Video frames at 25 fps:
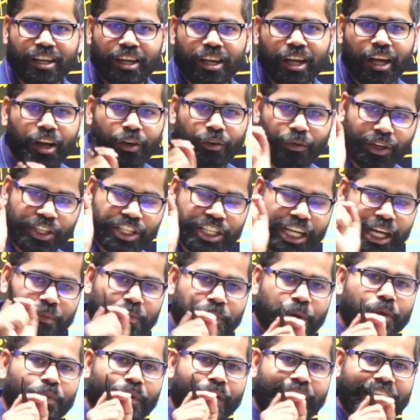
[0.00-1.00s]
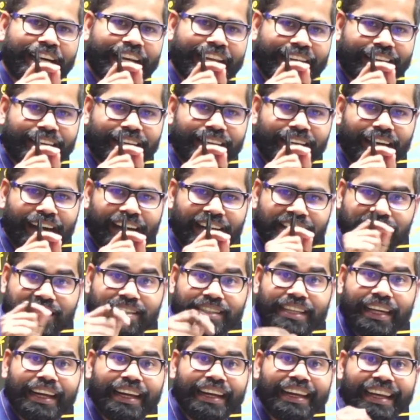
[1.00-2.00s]
which are providing us the
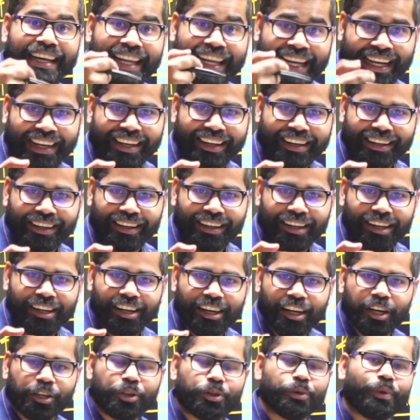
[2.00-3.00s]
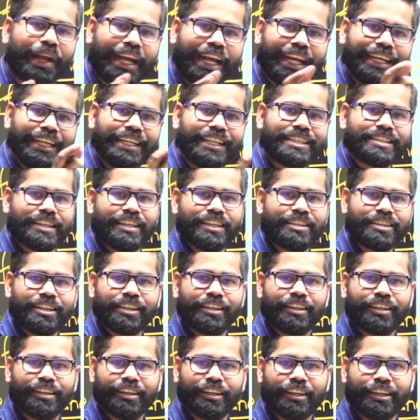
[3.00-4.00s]
link to any such
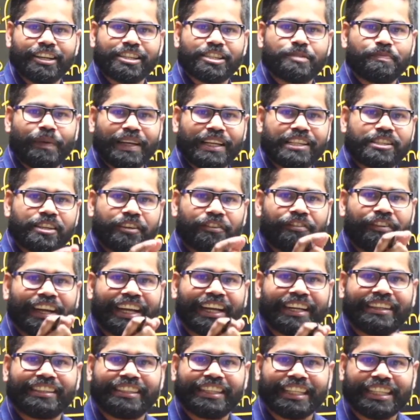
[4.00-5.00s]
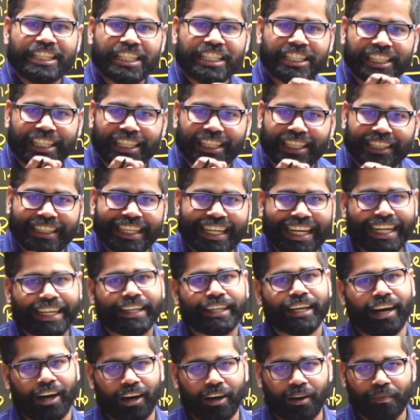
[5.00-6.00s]
specific digital
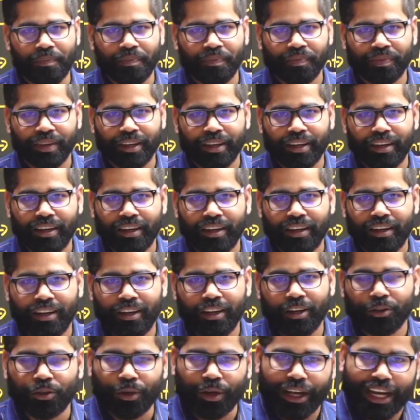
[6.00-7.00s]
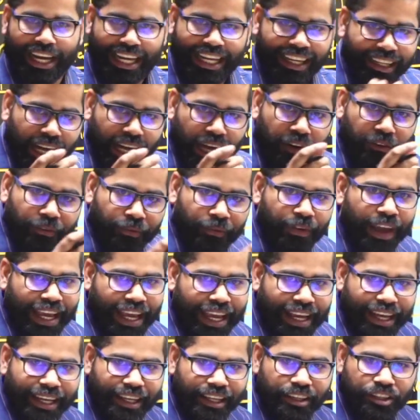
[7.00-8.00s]
data. So in a
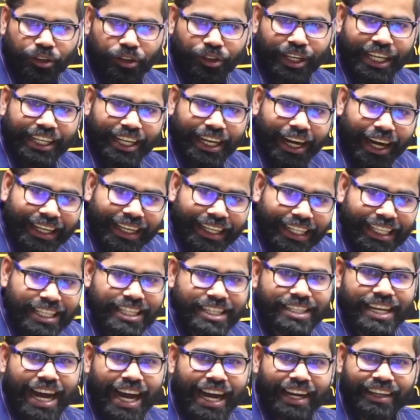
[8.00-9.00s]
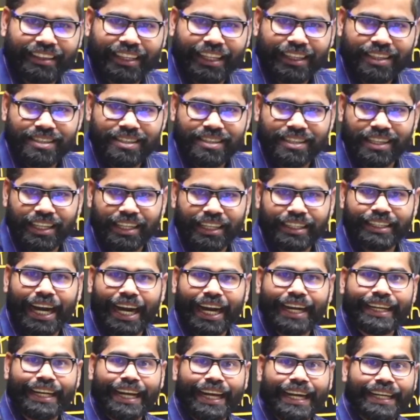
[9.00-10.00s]
way, you can understand this
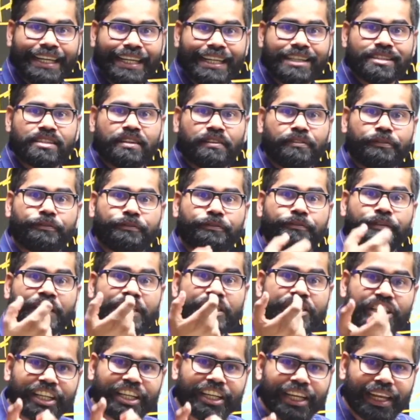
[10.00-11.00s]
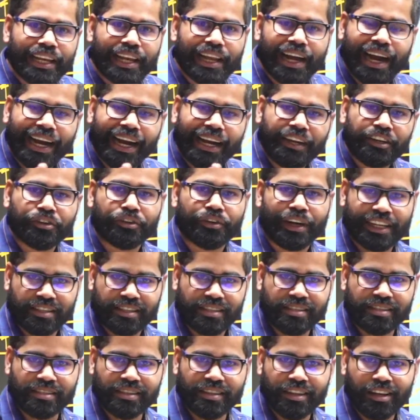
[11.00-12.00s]
that it is the physical
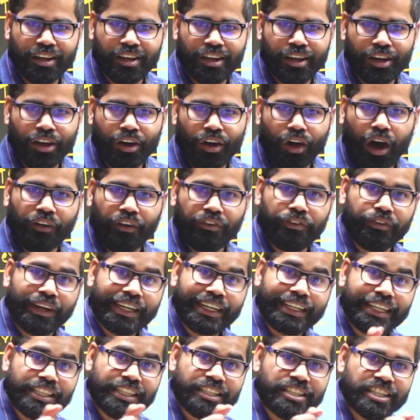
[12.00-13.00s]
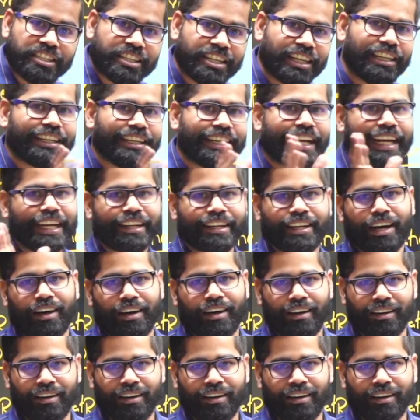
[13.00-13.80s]
address of a digital data.